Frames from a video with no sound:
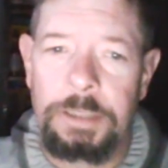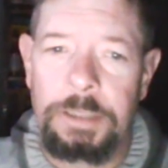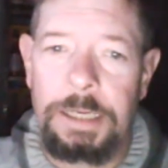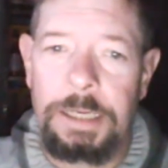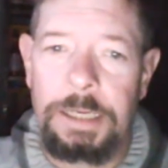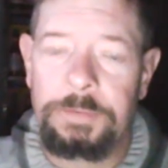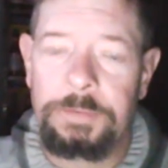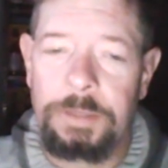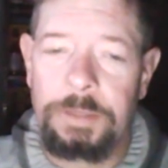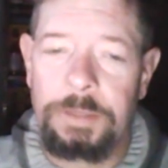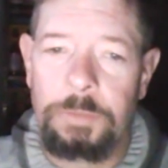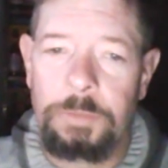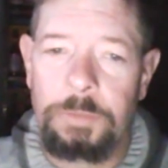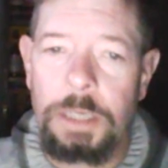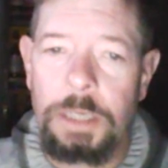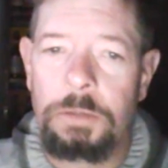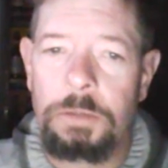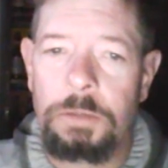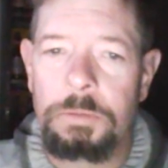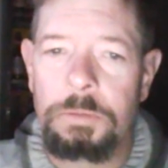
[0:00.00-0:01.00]
And I said,
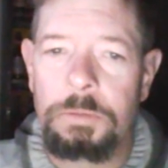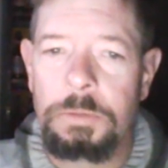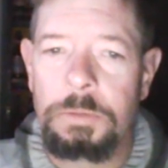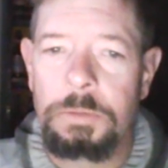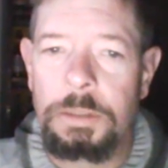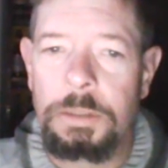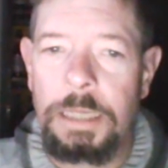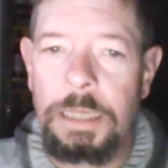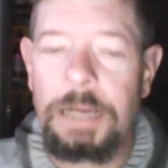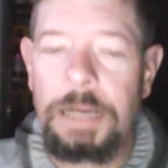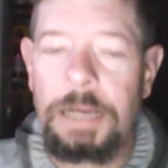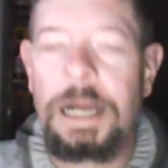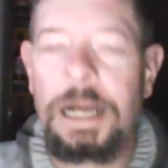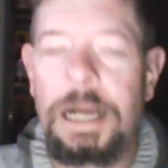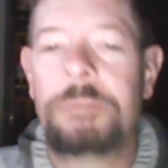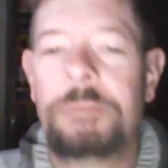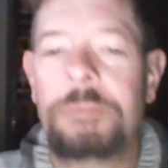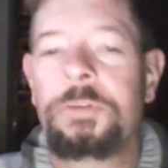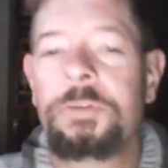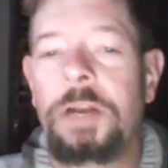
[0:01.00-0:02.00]
Well,
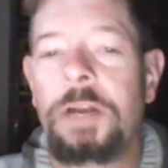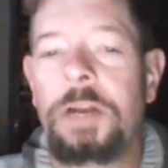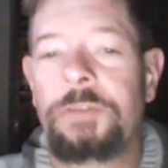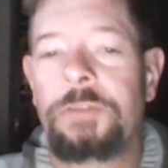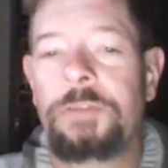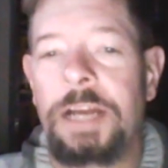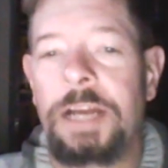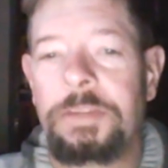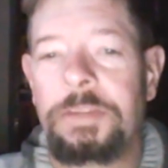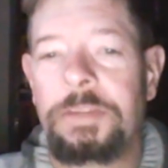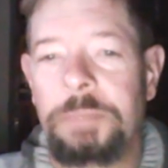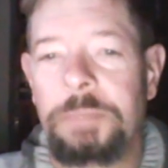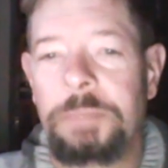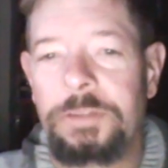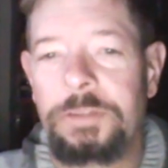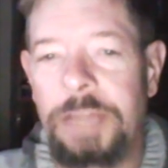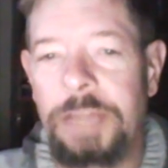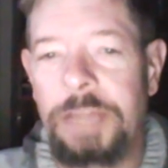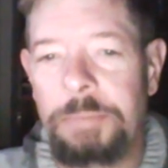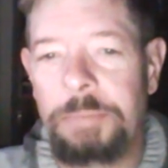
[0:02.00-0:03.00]
I, am sorry, I forgot to
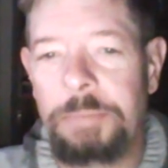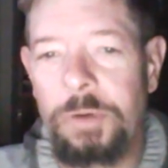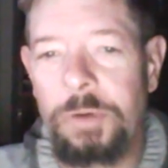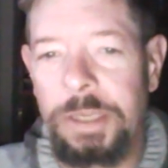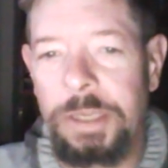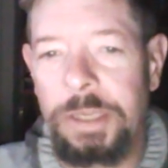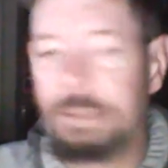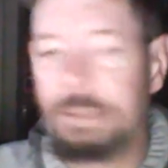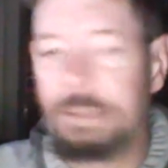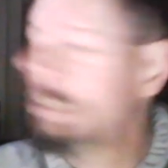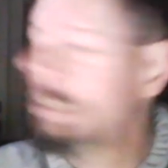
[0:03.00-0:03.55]
mention that point.